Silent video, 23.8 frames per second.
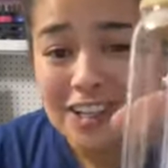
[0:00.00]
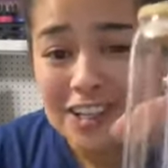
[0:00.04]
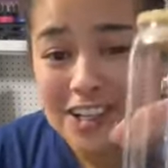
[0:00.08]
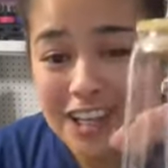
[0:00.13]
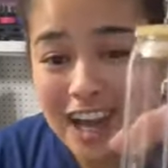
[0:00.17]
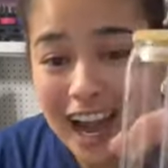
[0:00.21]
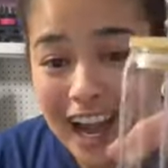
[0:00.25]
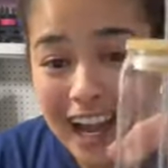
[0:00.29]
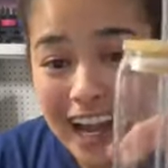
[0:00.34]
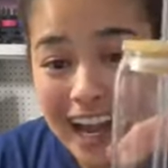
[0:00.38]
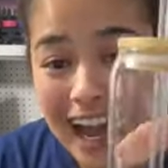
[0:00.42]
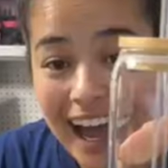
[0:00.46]

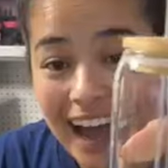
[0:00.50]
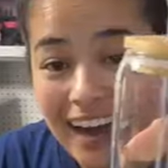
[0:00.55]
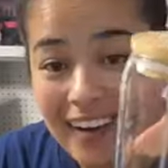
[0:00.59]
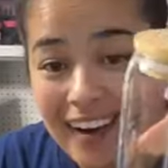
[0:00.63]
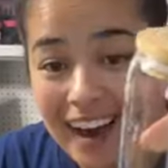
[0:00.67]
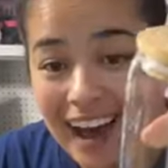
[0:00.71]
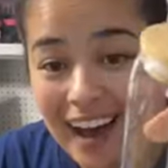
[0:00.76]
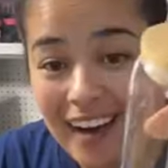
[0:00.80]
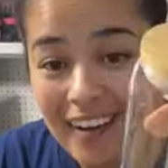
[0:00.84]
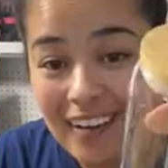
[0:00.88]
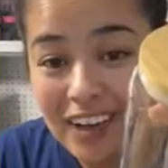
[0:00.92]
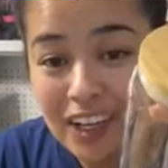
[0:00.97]
check
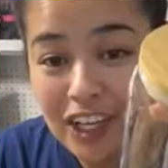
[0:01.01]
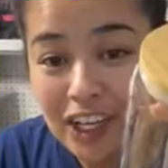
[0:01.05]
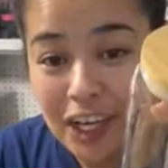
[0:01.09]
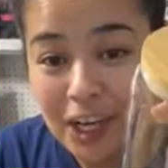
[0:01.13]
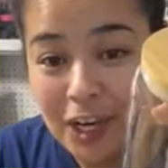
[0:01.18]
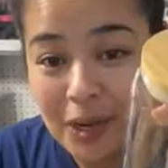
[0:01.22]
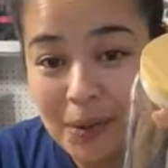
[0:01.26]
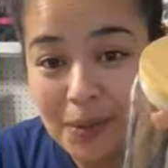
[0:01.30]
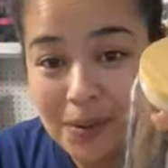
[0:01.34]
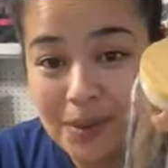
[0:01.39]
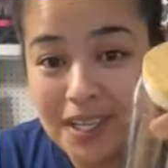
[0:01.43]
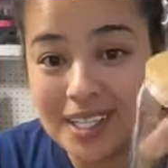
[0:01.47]
out how
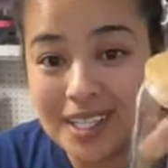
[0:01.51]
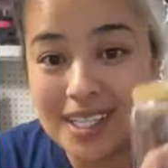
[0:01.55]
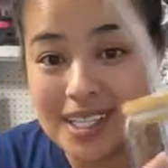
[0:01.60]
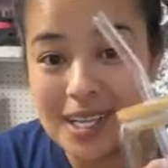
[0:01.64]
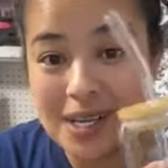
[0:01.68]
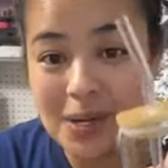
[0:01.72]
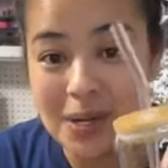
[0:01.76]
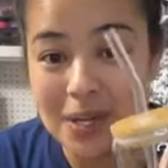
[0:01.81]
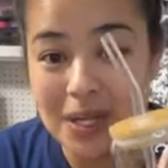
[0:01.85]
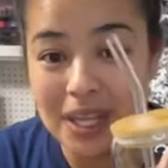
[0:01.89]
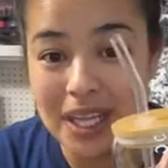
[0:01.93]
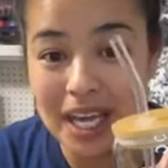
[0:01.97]
cute this
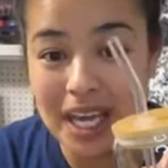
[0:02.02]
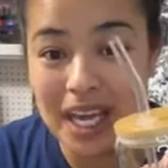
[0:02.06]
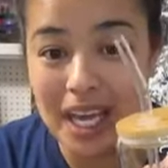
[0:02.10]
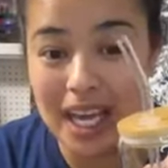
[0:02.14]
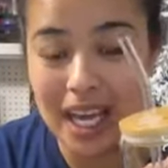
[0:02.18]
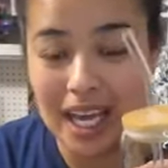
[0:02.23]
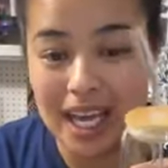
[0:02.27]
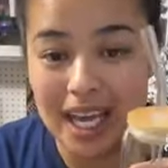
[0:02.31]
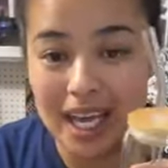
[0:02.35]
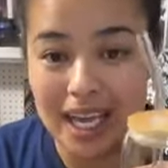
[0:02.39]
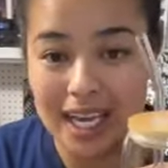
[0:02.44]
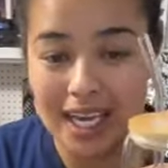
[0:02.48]
little
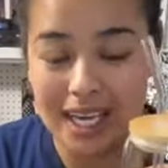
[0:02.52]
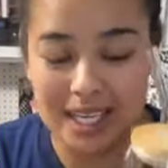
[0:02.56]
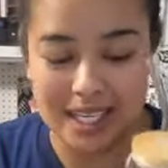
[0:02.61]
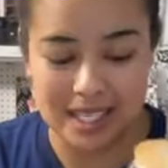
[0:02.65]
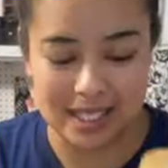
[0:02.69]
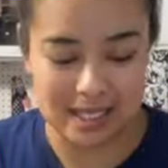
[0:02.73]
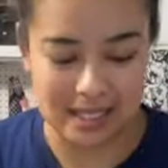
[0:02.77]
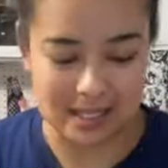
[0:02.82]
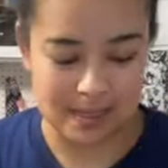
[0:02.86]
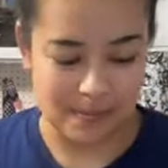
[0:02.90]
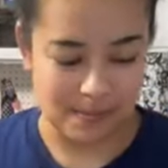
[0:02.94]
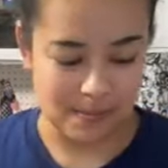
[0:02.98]
thing
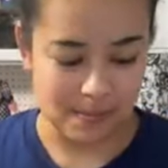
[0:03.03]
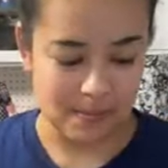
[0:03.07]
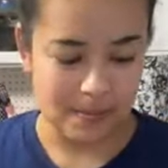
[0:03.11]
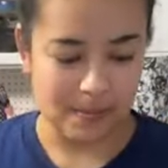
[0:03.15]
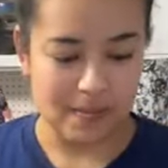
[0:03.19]
is.